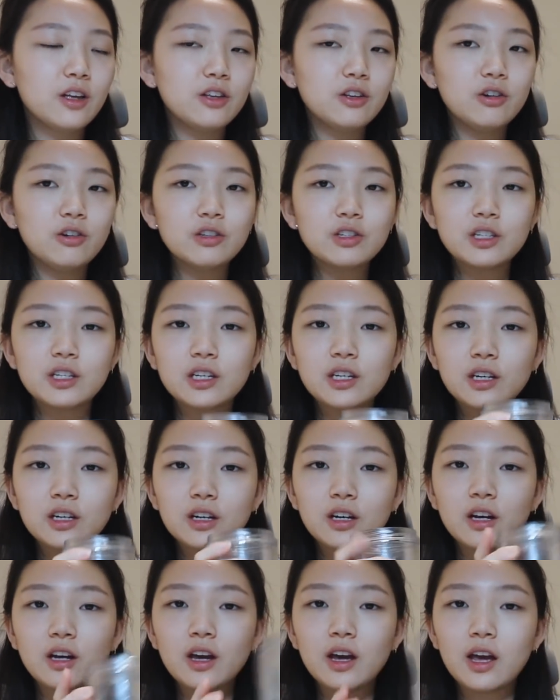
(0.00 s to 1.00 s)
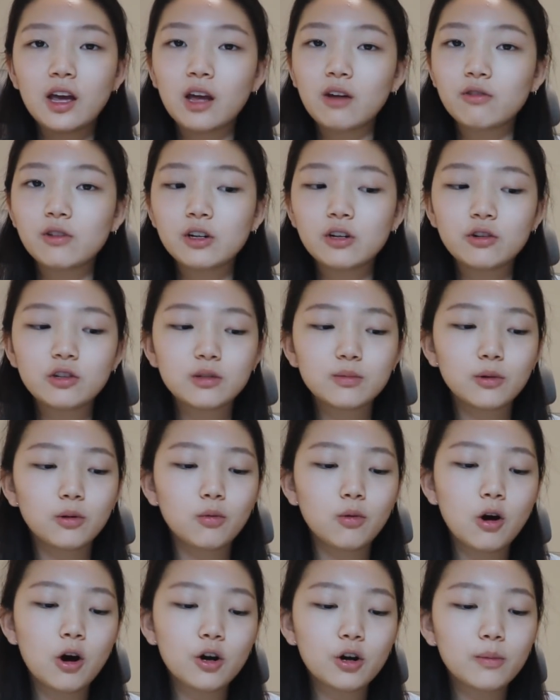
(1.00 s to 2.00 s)
using a reusable
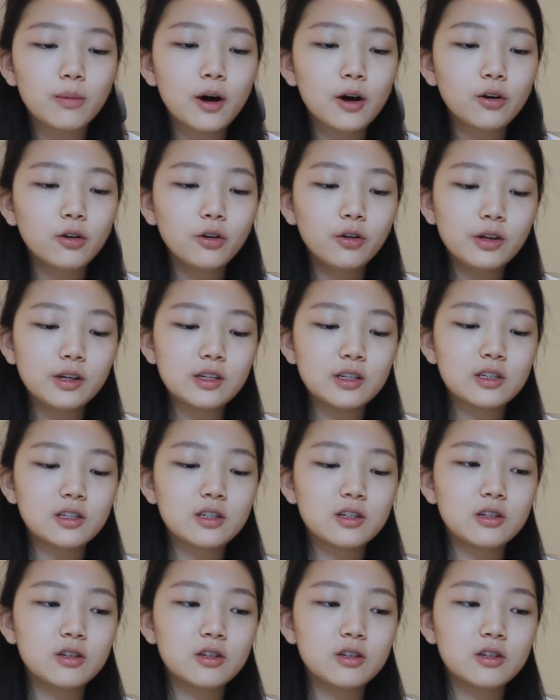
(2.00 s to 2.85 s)
water bottle is